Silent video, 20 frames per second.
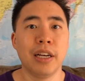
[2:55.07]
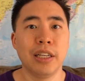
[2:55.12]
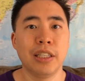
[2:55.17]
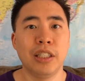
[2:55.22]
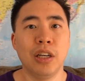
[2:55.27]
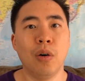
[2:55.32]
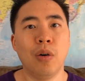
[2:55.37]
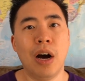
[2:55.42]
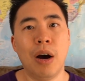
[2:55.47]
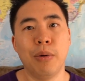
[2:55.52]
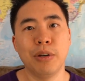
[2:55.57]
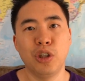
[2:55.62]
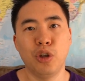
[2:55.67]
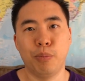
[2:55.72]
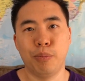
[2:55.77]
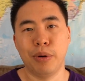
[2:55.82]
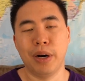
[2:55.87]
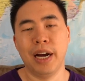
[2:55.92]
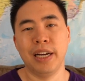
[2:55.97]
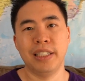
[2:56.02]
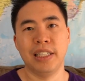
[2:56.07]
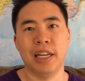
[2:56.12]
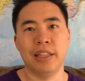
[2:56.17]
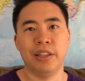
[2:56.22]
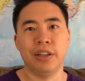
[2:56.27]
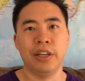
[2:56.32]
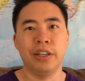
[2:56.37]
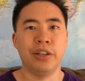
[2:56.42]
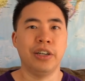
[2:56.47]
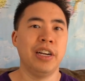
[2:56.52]
So I was surprised that
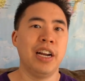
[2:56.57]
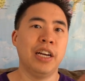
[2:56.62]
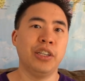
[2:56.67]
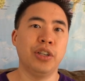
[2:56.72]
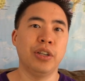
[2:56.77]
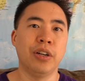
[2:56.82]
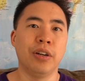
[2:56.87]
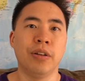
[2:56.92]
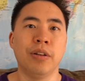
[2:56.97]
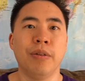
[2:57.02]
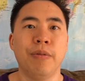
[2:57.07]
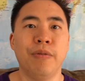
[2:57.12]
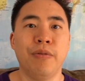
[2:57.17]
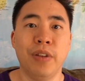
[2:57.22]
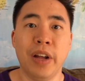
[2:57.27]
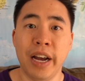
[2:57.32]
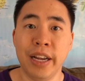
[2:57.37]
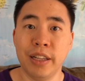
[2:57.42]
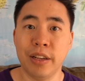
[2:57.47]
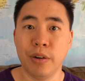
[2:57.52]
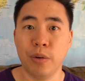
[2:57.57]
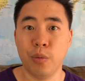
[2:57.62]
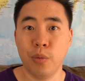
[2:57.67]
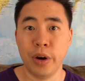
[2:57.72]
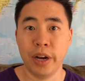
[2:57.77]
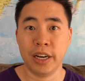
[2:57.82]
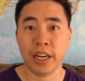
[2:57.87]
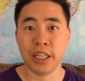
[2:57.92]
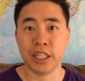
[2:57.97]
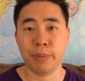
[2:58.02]
their international flight
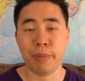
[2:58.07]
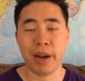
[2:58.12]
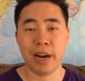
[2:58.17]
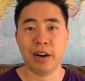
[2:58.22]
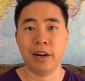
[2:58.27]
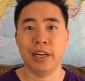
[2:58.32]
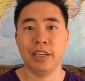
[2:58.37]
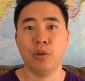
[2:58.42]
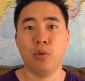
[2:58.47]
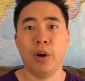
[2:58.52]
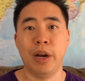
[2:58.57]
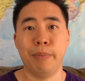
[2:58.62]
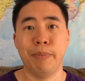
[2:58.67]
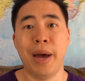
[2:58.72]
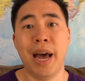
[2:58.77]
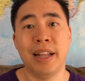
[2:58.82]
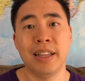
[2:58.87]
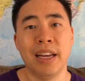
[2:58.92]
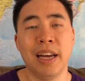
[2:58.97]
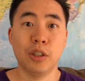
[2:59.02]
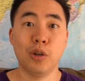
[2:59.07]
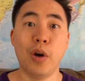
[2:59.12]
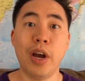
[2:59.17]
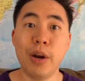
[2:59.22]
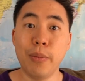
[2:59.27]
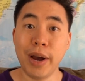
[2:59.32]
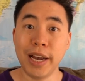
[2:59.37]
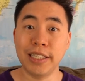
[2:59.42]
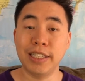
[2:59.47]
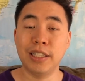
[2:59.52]
with Egypt Air is quite bad. So
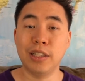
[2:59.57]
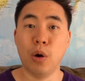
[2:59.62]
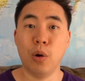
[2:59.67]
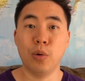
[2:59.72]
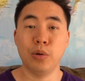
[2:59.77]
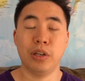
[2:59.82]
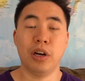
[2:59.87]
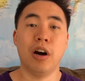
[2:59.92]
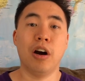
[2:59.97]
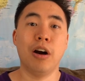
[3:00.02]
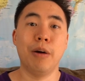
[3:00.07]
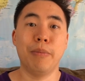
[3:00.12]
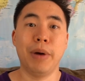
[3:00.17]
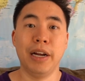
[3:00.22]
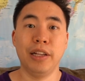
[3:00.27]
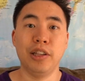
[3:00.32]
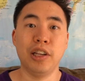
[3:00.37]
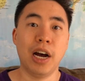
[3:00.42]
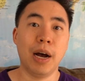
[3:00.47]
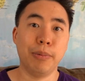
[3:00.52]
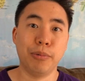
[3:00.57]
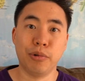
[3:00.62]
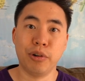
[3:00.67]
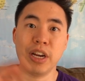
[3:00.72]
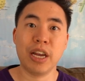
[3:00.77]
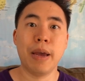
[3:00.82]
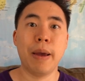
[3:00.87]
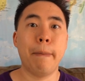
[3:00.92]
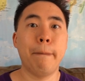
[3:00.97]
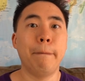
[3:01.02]
anyways, those are my top
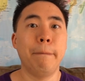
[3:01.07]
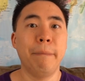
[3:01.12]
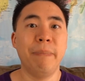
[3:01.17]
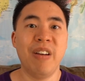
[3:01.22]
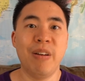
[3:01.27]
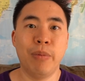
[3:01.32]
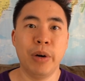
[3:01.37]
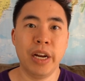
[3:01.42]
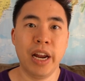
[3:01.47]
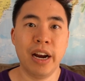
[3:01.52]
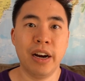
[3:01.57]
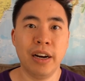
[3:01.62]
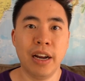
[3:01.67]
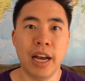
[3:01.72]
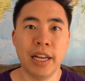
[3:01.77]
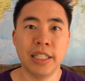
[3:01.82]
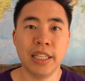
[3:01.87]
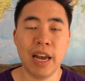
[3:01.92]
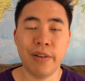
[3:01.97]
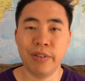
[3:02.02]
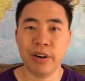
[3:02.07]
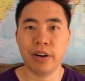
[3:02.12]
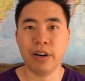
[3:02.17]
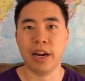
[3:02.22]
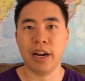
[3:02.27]
three favorite airlines ever,